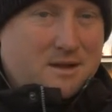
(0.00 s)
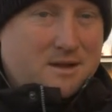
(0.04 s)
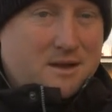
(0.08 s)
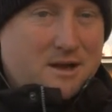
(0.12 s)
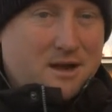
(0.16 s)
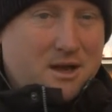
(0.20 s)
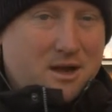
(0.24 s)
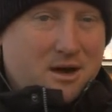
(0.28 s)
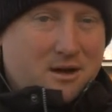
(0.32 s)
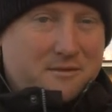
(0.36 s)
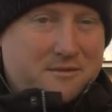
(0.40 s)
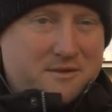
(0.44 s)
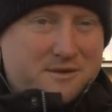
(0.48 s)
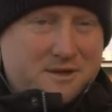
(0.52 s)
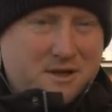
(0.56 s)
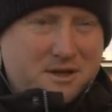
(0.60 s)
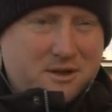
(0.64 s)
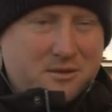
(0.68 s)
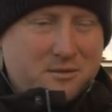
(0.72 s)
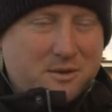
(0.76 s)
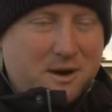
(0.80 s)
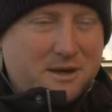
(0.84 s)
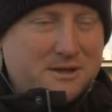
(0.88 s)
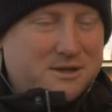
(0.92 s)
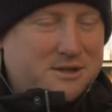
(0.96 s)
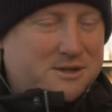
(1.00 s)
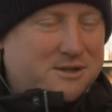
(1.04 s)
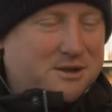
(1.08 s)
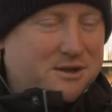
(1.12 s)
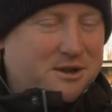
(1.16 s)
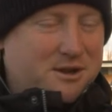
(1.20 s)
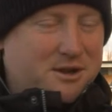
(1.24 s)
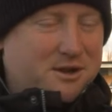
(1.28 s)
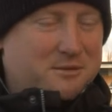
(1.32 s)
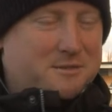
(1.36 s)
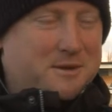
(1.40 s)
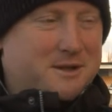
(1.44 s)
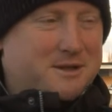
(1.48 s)
Yeah, obviously the race is
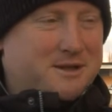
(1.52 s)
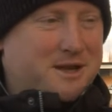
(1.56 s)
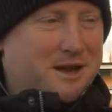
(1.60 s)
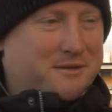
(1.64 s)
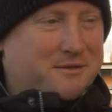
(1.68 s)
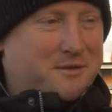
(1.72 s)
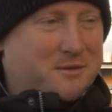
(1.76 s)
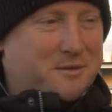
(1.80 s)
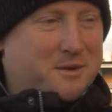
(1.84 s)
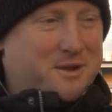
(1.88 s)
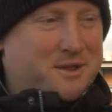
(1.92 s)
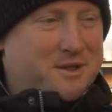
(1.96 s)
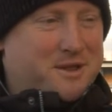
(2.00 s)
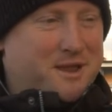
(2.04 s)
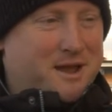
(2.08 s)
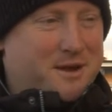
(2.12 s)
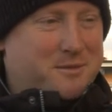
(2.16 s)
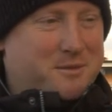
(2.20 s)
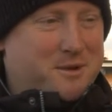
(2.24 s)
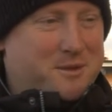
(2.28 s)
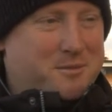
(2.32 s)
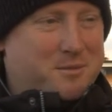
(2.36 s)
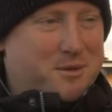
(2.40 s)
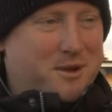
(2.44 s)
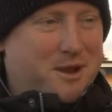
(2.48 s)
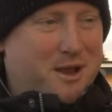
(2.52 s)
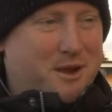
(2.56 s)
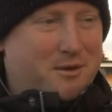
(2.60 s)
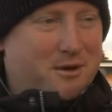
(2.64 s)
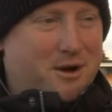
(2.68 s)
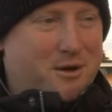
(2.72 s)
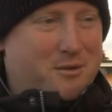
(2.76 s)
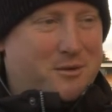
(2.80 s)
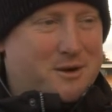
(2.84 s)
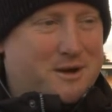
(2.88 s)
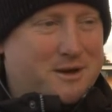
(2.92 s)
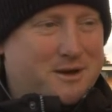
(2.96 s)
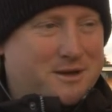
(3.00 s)
certainly going to be tougher with
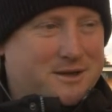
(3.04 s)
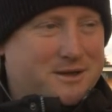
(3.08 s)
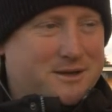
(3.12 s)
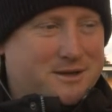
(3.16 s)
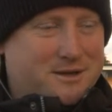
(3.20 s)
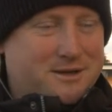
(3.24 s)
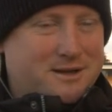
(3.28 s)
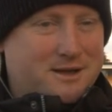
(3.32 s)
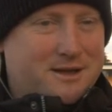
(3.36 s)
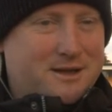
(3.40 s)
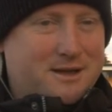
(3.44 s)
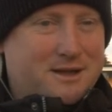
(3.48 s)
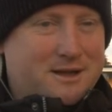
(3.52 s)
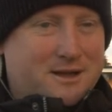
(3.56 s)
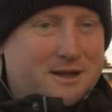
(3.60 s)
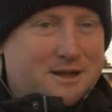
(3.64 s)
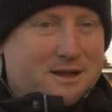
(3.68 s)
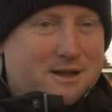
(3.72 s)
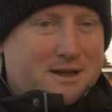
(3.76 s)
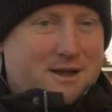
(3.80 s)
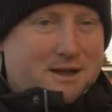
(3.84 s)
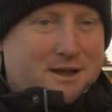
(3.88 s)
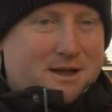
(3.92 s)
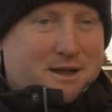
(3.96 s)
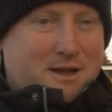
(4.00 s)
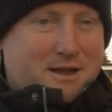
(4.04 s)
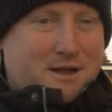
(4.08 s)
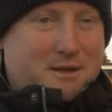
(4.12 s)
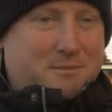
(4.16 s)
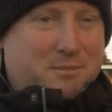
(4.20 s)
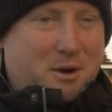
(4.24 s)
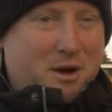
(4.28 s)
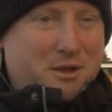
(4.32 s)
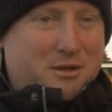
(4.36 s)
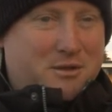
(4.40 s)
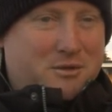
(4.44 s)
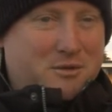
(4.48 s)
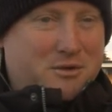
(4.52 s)
Piero in it, and they're
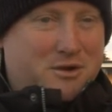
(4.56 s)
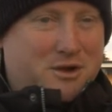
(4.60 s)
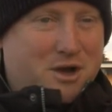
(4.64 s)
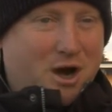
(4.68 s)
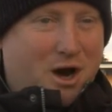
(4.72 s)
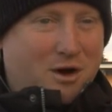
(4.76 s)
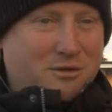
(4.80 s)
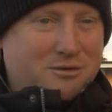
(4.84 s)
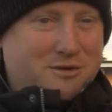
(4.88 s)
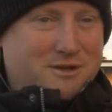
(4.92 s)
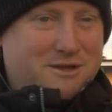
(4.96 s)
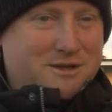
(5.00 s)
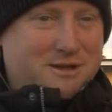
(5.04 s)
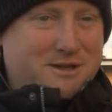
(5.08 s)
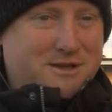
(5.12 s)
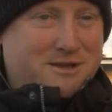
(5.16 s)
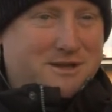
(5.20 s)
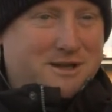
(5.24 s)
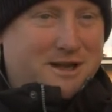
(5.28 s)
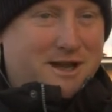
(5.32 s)
both good colts, and